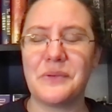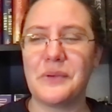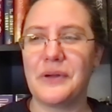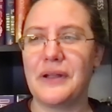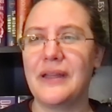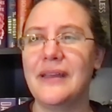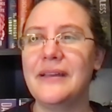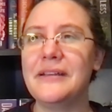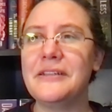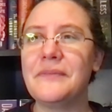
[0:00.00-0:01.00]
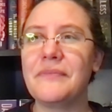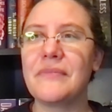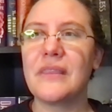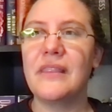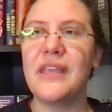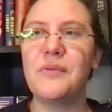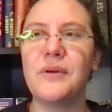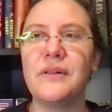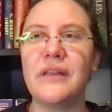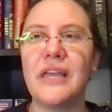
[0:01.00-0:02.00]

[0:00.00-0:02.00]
or they will